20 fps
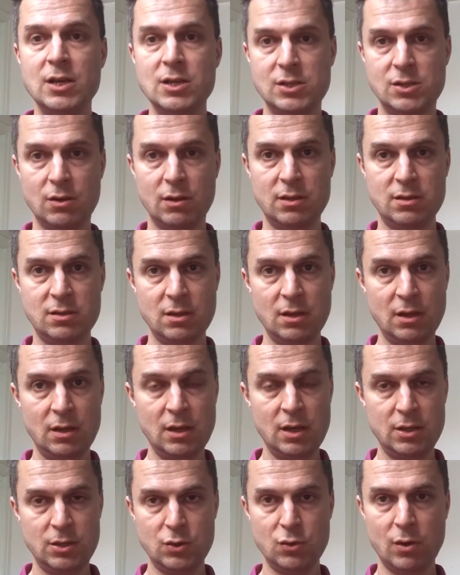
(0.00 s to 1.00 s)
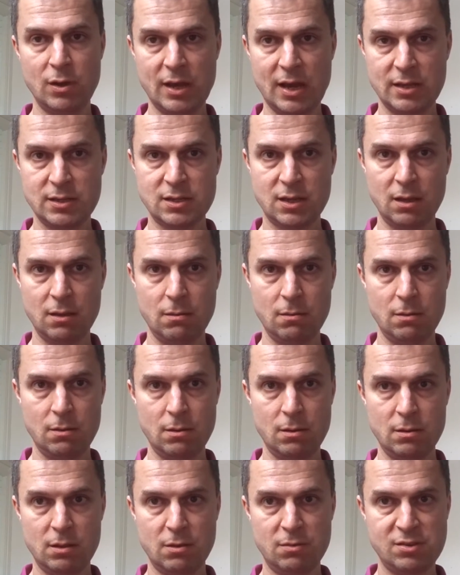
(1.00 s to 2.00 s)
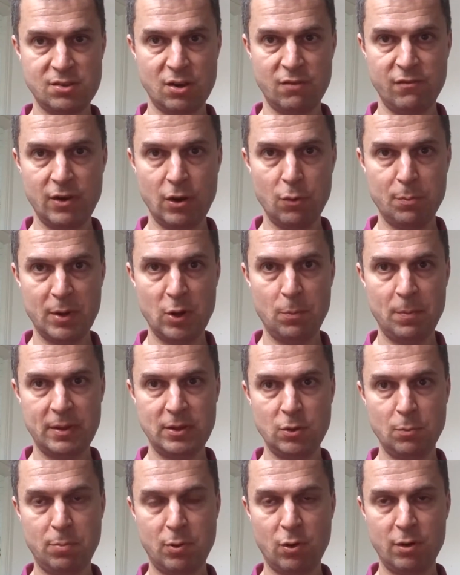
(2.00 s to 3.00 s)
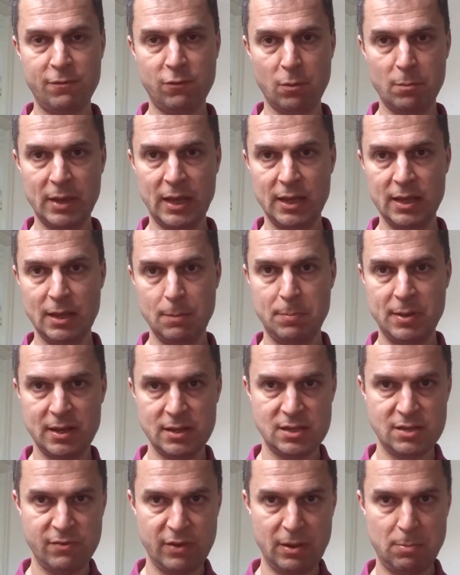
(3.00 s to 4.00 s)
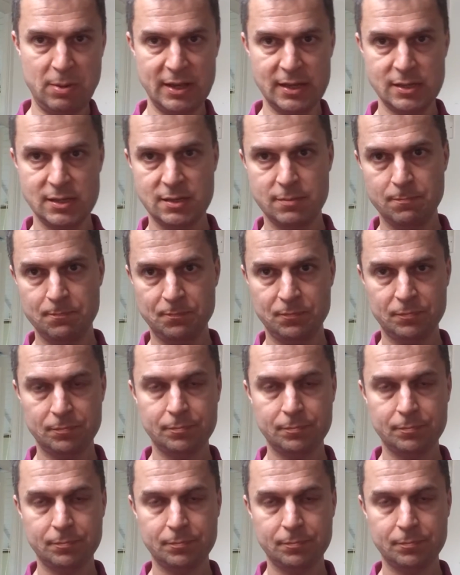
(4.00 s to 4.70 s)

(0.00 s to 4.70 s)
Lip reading: So you ask the server, open up a new port for me, EPSV please,